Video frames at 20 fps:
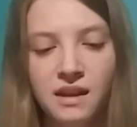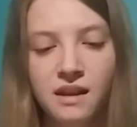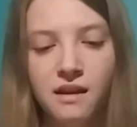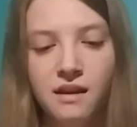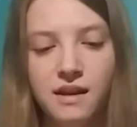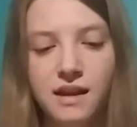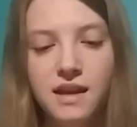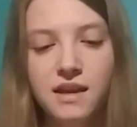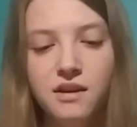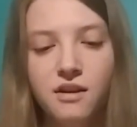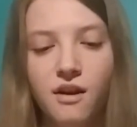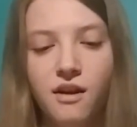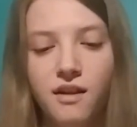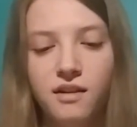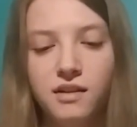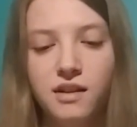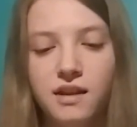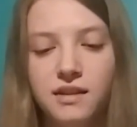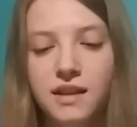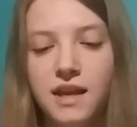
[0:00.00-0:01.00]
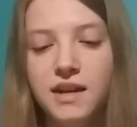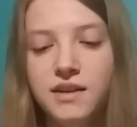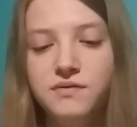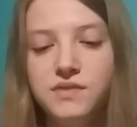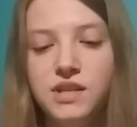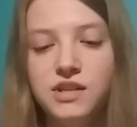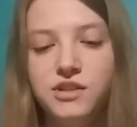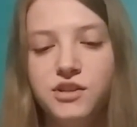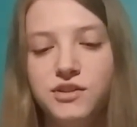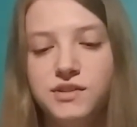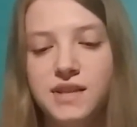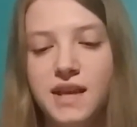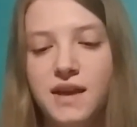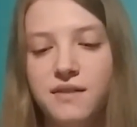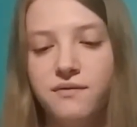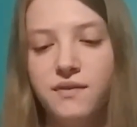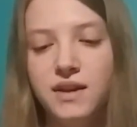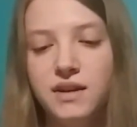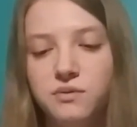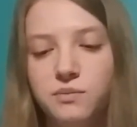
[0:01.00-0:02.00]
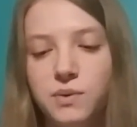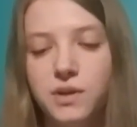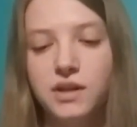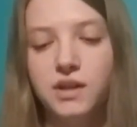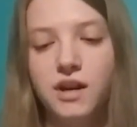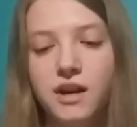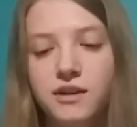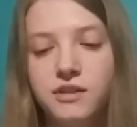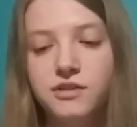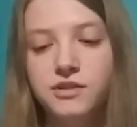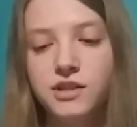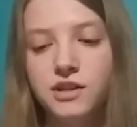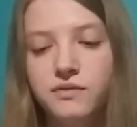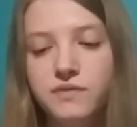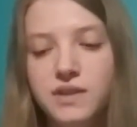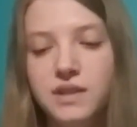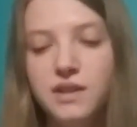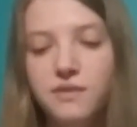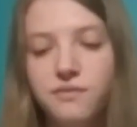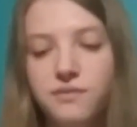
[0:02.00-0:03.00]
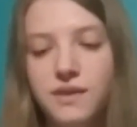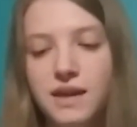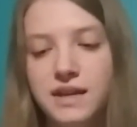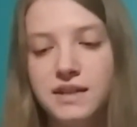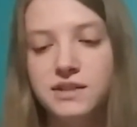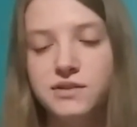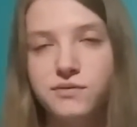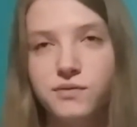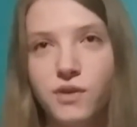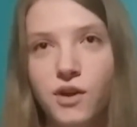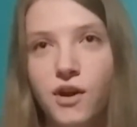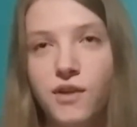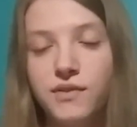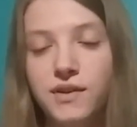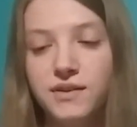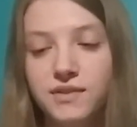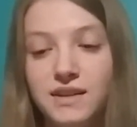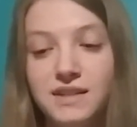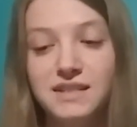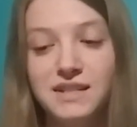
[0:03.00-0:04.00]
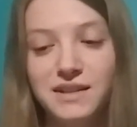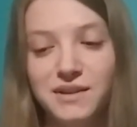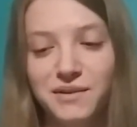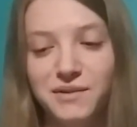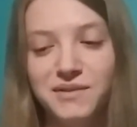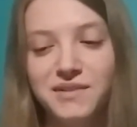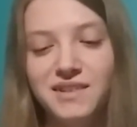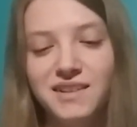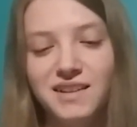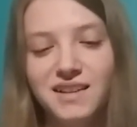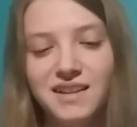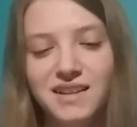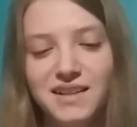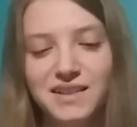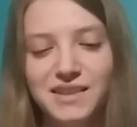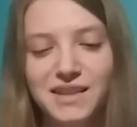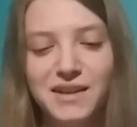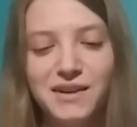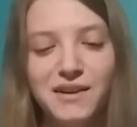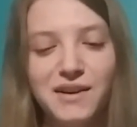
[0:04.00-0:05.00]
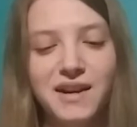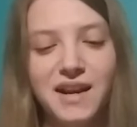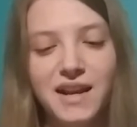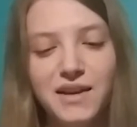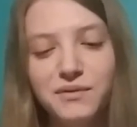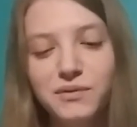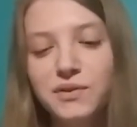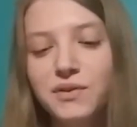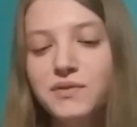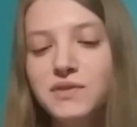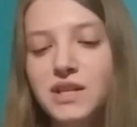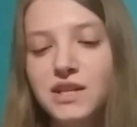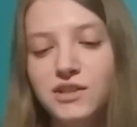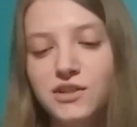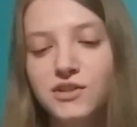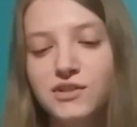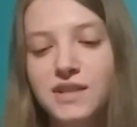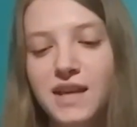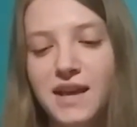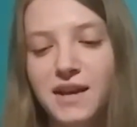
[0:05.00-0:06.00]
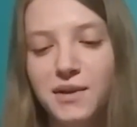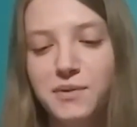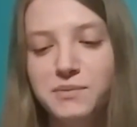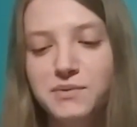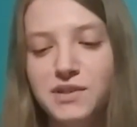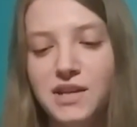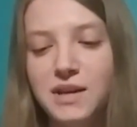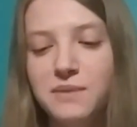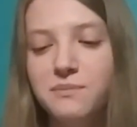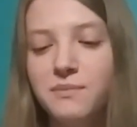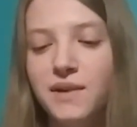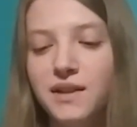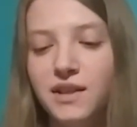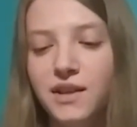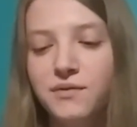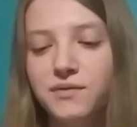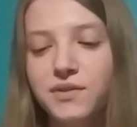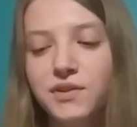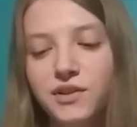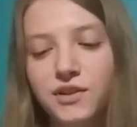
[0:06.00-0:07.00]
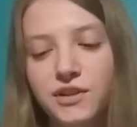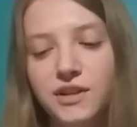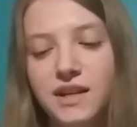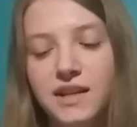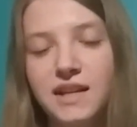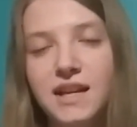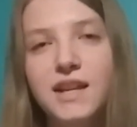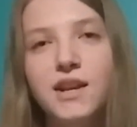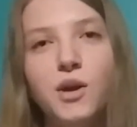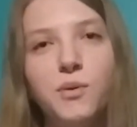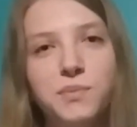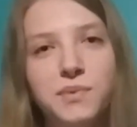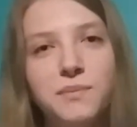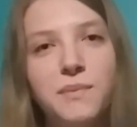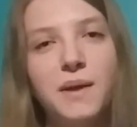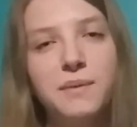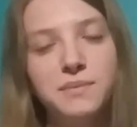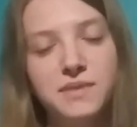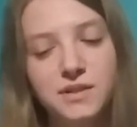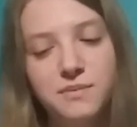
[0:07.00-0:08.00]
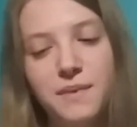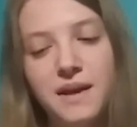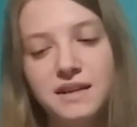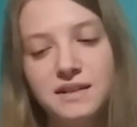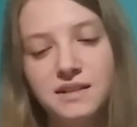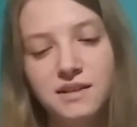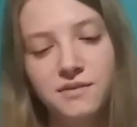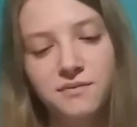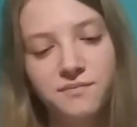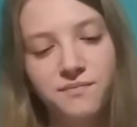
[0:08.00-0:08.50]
In all, a lot of teachers at Van Wert are deserving of thanks for all that they do. There are a handful of teachers that helped shape my love for learning and open my perspective.